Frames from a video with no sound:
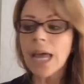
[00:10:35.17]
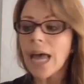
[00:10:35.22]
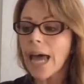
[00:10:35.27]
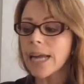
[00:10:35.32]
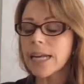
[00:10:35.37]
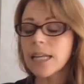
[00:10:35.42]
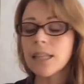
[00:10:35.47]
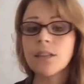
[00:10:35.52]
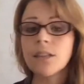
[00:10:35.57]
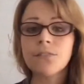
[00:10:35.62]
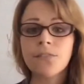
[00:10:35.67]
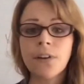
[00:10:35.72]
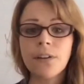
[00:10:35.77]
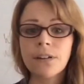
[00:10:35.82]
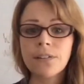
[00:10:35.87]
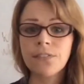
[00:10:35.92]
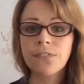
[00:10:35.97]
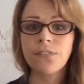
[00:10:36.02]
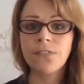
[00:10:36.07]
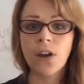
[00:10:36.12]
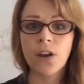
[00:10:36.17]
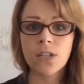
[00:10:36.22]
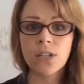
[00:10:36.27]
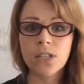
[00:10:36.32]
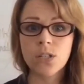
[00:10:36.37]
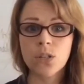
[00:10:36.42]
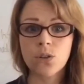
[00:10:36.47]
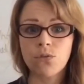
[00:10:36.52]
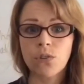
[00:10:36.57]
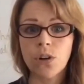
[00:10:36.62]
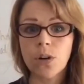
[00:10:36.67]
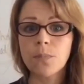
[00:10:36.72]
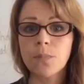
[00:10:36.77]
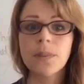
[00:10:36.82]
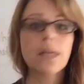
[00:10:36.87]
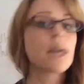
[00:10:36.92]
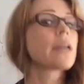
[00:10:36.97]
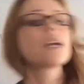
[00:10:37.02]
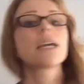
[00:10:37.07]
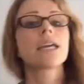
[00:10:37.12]
and in the very first group,
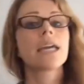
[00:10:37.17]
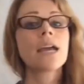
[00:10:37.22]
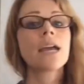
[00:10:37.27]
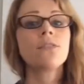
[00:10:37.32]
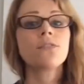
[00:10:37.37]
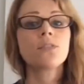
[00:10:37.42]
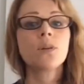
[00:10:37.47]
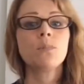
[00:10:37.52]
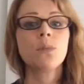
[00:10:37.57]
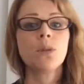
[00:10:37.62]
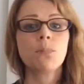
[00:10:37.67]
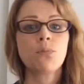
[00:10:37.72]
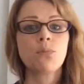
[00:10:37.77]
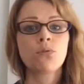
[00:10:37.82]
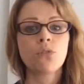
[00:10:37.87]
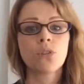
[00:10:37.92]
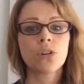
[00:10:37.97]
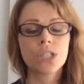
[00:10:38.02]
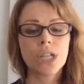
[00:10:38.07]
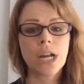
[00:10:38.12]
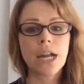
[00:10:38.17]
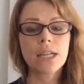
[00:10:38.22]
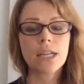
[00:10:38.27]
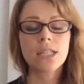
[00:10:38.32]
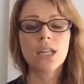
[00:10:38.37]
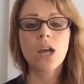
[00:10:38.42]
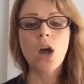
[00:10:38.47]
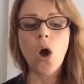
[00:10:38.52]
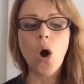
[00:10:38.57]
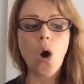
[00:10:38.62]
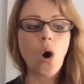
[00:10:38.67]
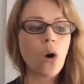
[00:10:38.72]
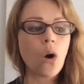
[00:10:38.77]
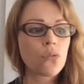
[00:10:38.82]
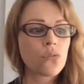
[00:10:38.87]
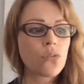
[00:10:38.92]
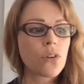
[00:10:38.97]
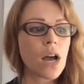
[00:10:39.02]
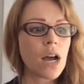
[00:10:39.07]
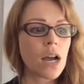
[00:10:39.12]
they gave them the project
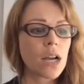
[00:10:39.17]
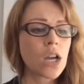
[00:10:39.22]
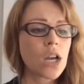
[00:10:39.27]
of uh,